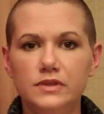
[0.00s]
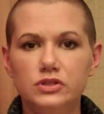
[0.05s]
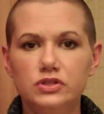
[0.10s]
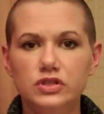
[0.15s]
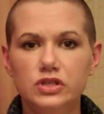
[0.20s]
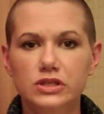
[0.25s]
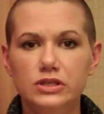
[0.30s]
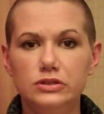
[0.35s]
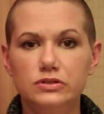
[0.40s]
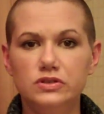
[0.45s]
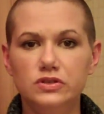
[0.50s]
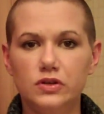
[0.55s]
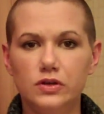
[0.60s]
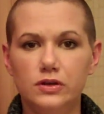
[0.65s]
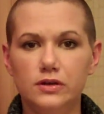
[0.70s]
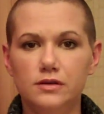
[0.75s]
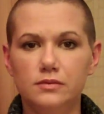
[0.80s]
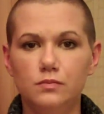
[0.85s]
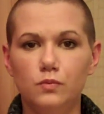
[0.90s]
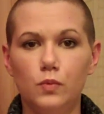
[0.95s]
she took
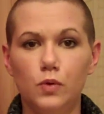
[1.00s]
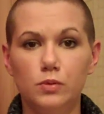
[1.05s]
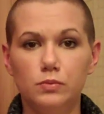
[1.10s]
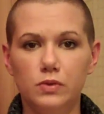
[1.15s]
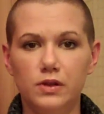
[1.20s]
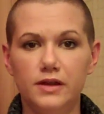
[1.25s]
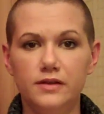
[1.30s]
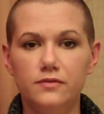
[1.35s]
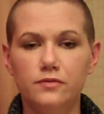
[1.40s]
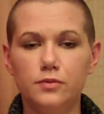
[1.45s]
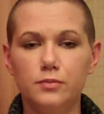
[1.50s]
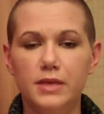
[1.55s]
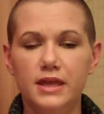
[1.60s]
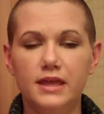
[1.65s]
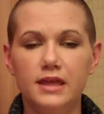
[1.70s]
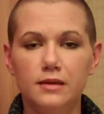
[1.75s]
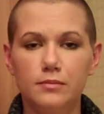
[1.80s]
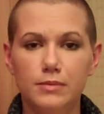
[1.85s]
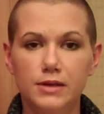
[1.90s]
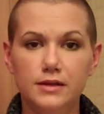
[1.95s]
more blood from my
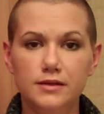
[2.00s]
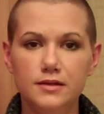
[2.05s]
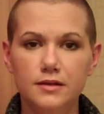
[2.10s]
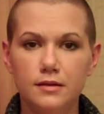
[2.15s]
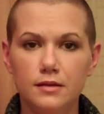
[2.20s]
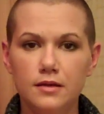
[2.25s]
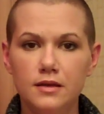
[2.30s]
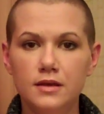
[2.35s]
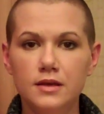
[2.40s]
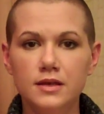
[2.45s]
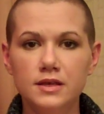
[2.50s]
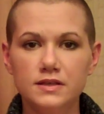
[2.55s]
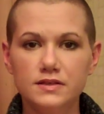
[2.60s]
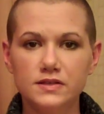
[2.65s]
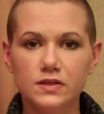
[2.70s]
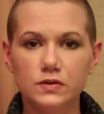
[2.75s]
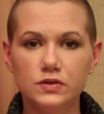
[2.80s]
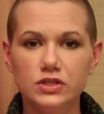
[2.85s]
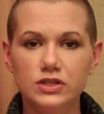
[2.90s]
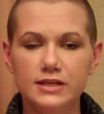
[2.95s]
Hickman,
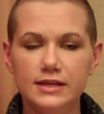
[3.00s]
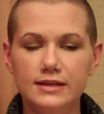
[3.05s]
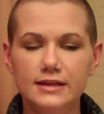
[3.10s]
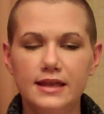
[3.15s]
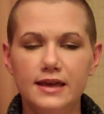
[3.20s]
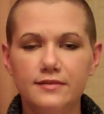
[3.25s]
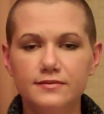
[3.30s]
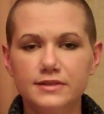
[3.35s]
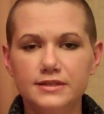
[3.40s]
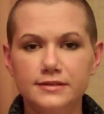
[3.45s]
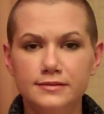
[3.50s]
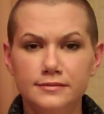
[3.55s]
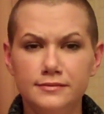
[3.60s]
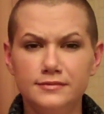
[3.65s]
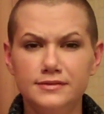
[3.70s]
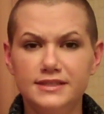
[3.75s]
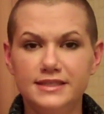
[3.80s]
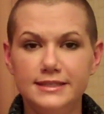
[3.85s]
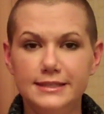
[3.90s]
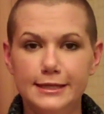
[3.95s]
so she didn't have to
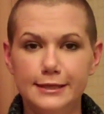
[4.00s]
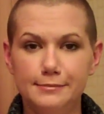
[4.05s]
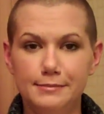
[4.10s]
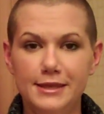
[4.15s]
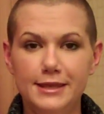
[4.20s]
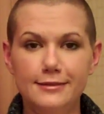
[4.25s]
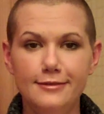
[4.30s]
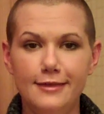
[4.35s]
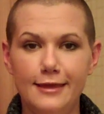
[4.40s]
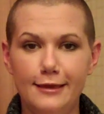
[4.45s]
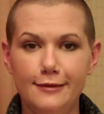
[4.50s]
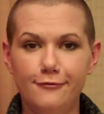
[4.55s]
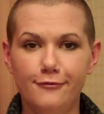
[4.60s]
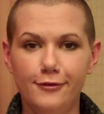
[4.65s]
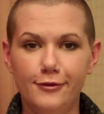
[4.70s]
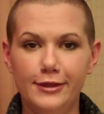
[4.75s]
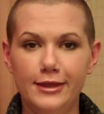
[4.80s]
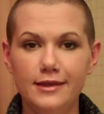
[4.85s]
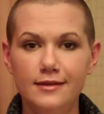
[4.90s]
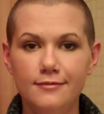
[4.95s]
stick me,
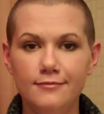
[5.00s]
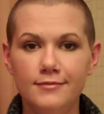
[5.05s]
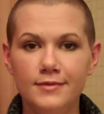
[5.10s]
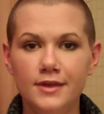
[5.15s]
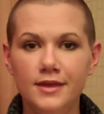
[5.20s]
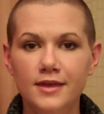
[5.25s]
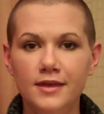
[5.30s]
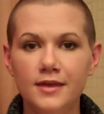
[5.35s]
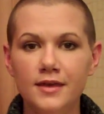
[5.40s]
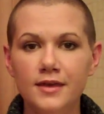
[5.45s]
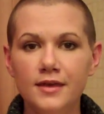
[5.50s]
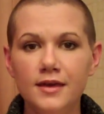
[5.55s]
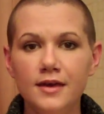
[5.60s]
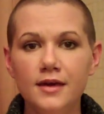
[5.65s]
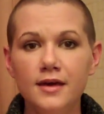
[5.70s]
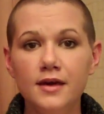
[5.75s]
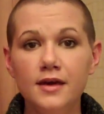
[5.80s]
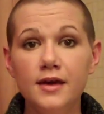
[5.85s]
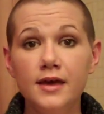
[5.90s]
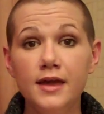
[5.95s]
thankfully.
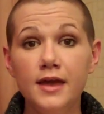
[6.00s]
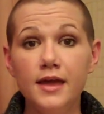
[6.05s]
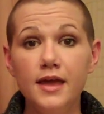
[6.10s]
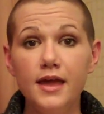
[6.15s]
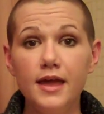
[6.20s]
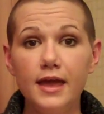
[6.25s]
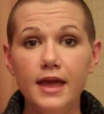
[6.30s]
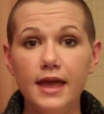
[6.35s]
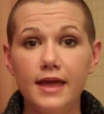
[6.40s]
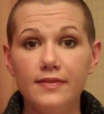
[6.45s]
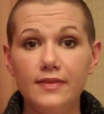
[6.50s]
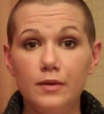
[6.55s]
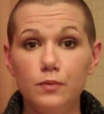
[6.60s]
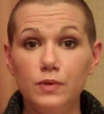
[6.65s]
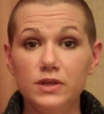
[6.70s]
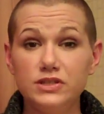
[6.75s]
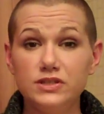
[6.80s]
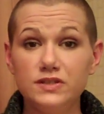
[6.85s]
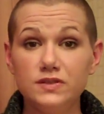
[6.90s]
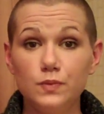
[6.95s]
And then
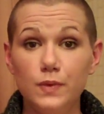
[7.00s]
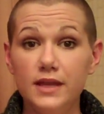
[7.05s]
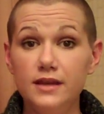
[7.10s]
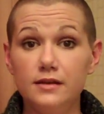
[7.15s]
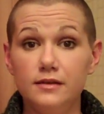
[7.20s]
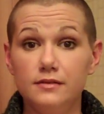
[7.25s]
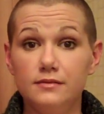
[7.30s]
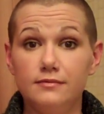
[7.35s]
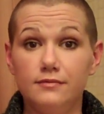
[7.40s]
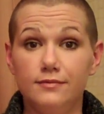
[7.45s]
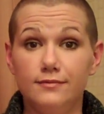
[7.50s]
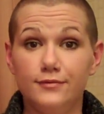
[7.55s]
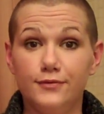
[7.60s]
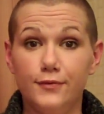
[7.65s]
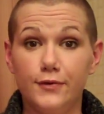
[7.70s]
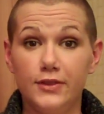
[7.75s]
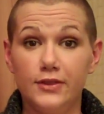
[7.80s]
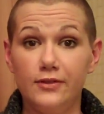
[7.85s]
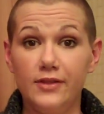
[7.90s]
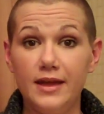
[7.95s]
we just waited
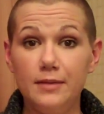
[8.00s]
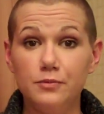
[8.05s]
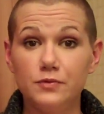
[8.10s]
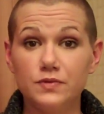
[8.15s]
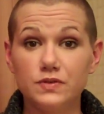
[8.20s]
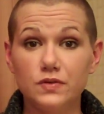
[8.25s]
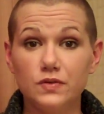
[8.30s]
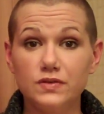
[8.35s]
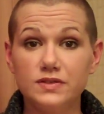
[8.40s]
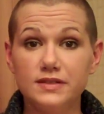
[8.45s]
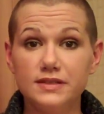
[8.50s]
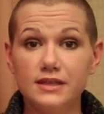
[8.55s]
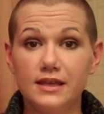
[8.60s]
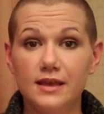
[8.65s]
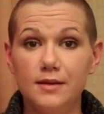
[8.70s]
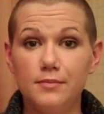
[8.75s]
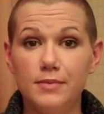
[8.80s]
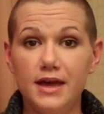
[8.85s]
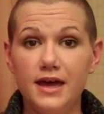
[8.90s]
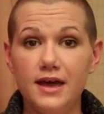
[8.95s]
for the lab results to
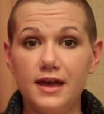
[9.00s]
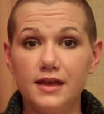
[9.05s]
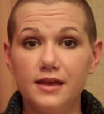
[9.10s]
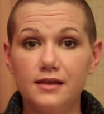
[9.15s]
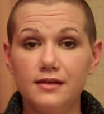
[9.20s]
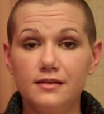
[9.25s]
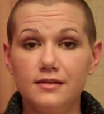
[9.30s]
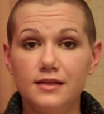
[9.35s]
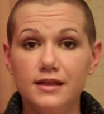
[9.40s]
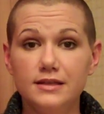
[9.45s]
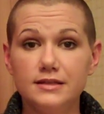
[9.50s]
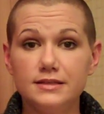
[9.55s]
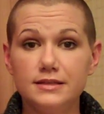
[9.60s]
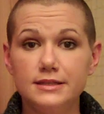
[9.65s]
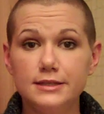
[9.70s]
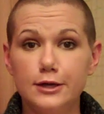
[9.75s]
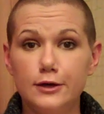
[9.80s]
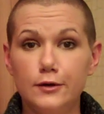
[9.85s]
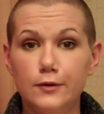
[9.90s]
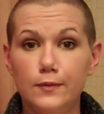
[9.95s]
come back. And
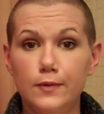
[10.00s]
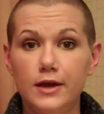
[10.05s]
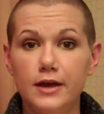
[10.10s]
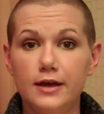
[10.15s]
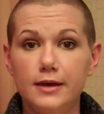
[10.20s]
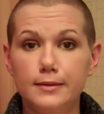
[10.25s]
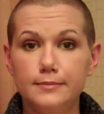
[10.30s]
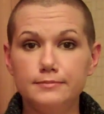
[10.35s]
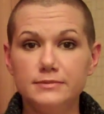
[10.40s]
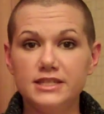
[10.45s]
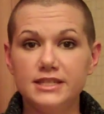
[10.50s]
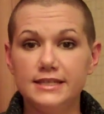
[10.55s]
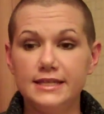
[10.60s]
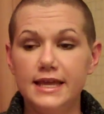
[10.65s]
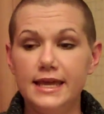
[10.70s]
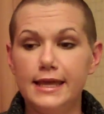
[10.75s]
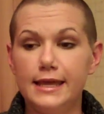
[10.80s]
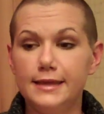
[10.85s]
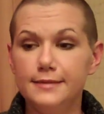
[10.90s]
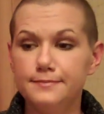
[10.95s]
so
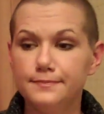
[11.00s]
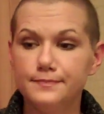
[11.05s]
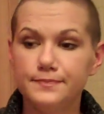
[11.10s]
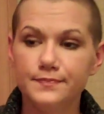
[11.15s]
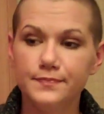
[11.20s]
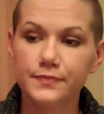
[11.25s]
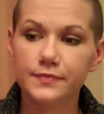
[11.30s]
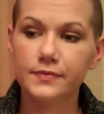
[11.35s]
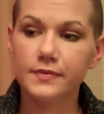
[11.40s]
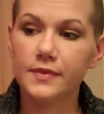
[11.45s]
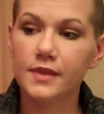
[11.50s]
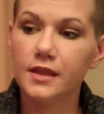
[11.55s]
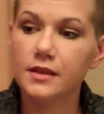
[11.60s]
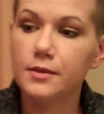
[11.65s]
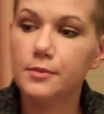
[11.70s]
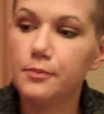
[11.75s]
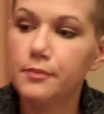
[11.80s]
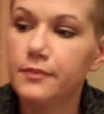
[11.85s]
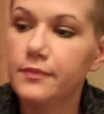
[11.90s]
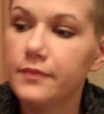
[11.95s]
today,
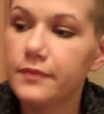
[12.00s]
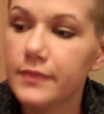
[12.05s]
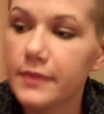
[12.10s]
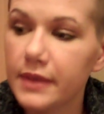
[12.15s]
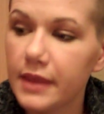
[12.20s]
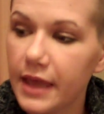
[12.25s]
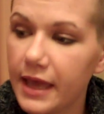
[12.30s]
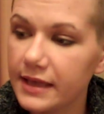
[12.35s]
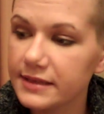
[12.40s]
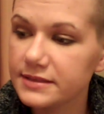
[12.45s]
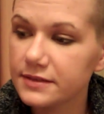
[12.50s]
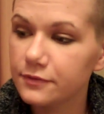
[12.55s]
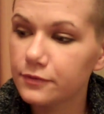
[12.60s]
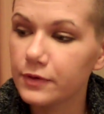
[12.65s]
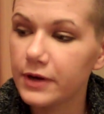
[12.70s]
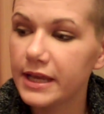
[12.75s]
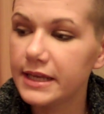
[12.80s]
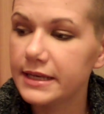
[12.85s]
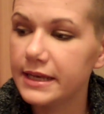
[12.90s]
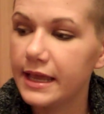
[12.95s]
as of
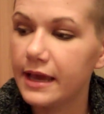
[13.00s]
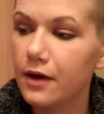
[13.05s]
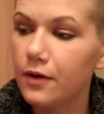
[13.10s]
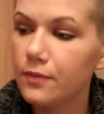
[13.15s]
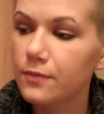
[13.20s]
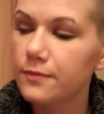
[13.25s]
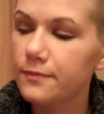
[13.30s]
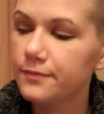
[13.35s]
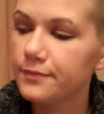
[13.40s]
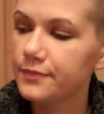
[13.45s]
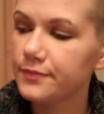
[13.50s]
right now,